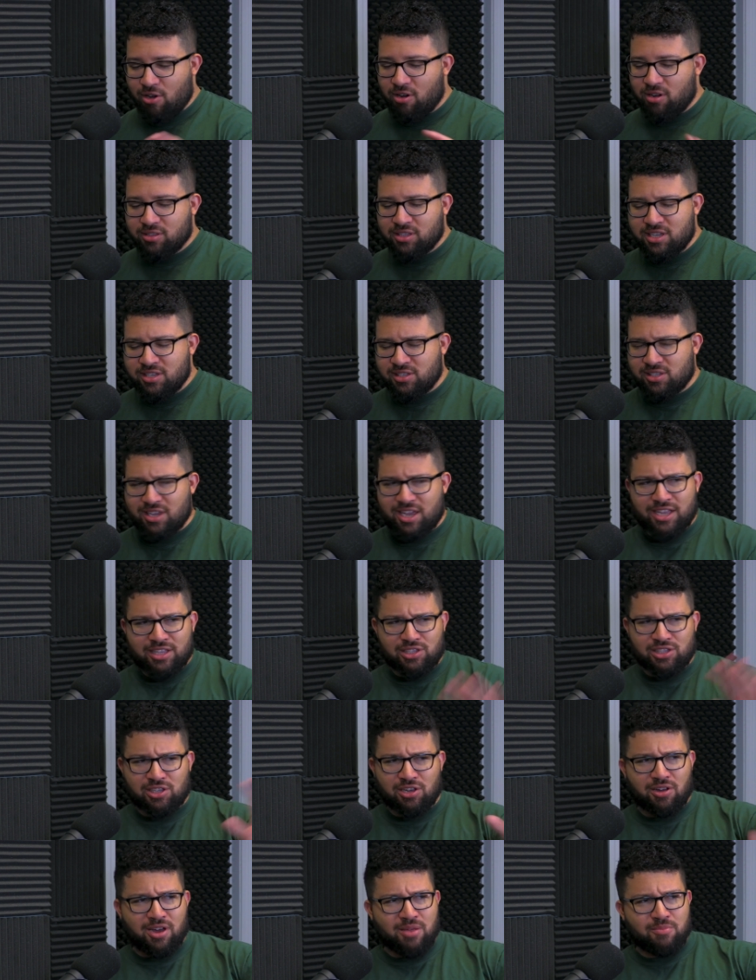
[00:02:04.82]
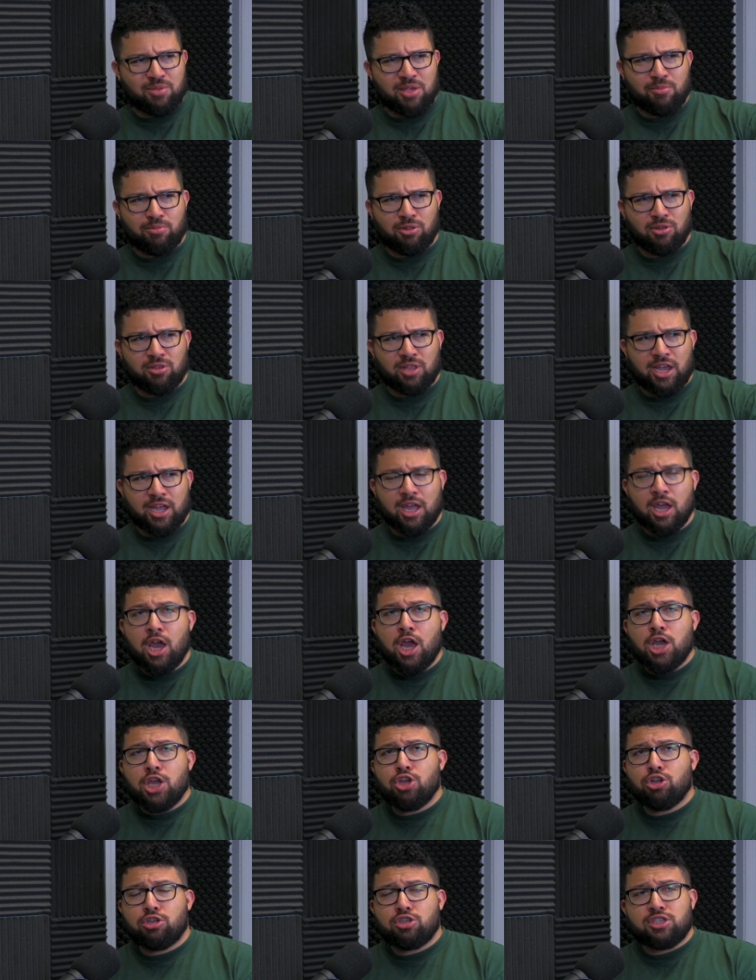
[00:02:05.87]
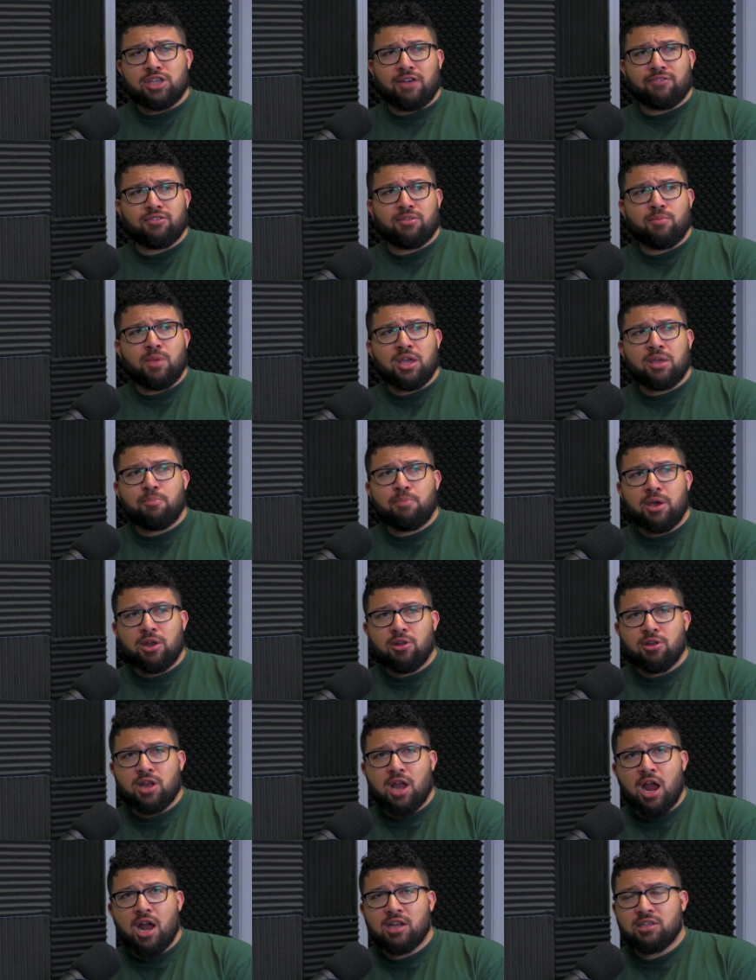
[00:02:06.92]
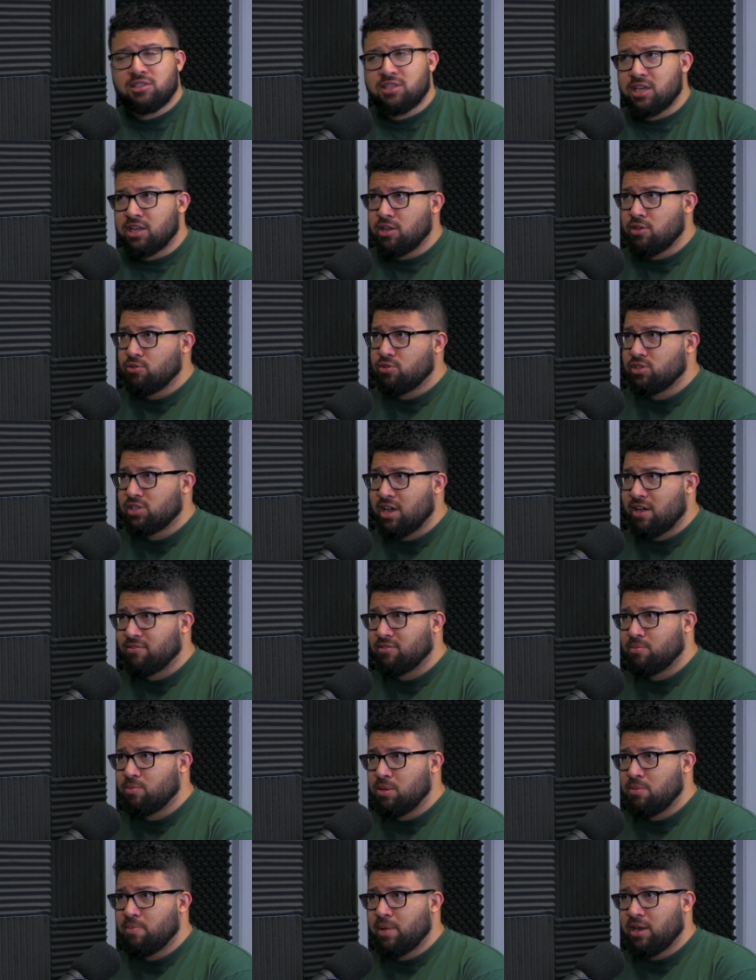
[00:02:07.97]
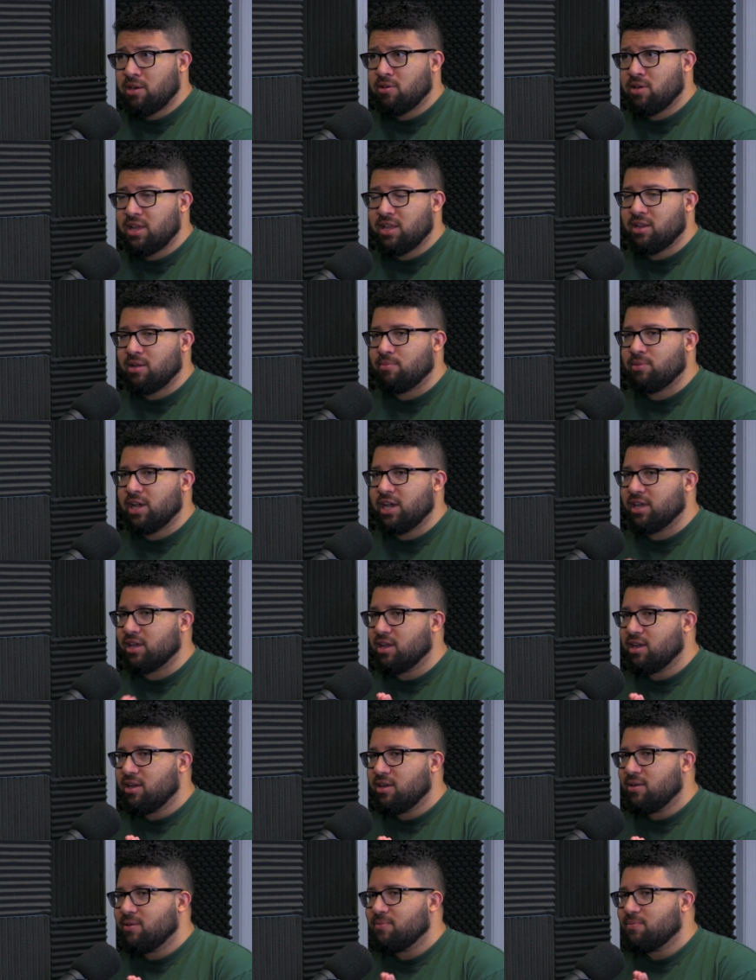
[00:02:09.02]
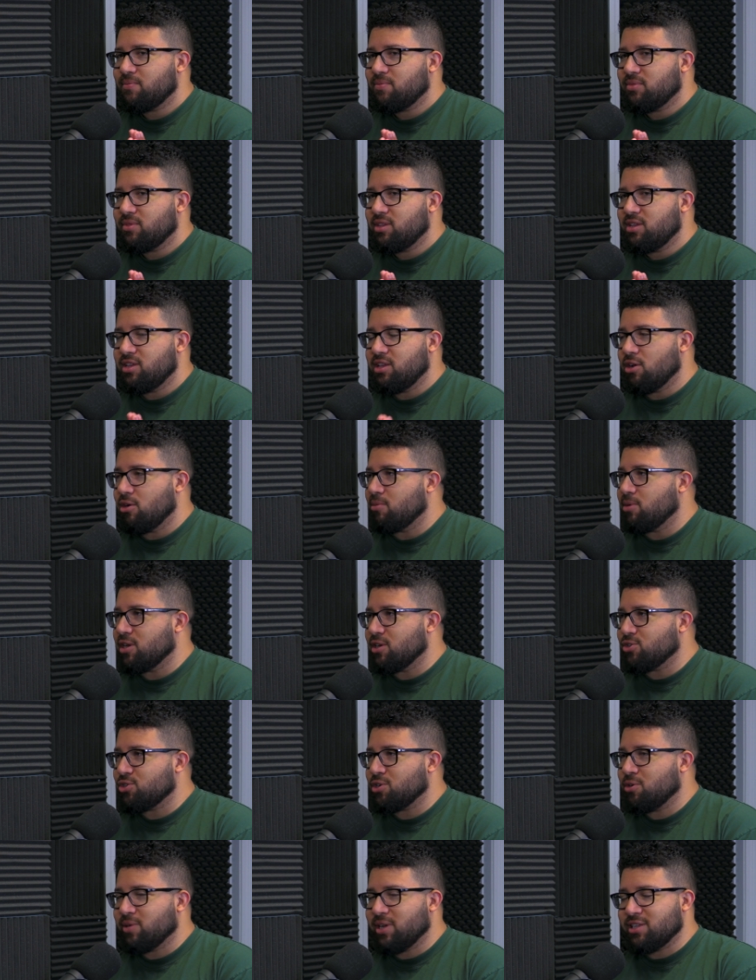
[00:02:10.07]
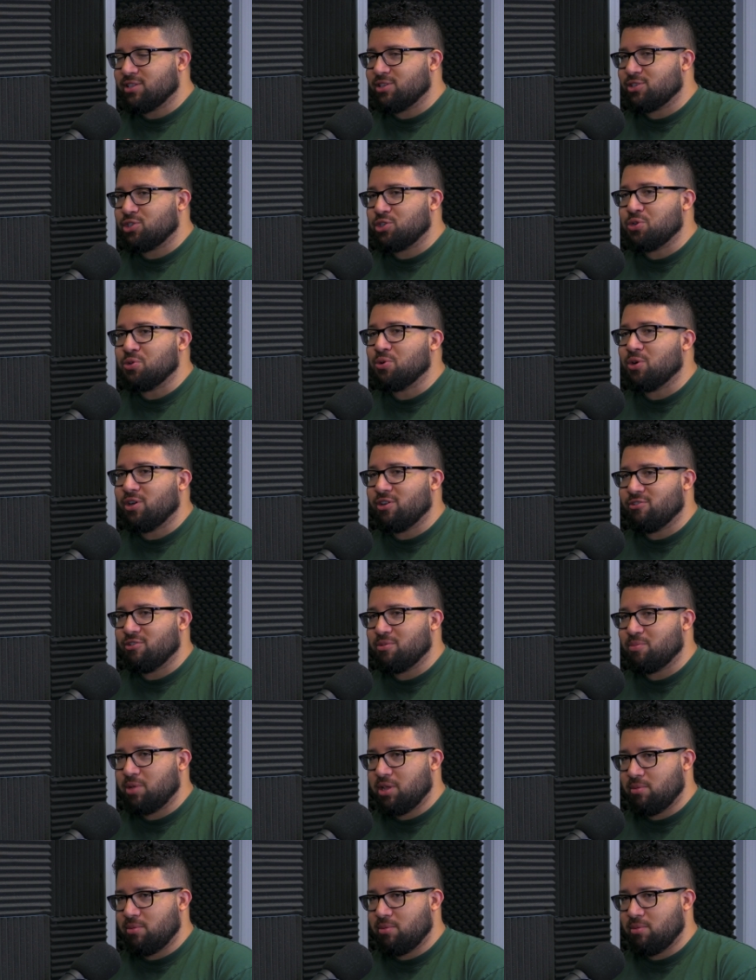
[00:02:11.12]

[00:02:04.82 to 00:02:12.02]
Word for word: all these Instagram people are like, you just have to make better content. You just have to be better at it. And I'm like, right. Yo, but you're showing it to 200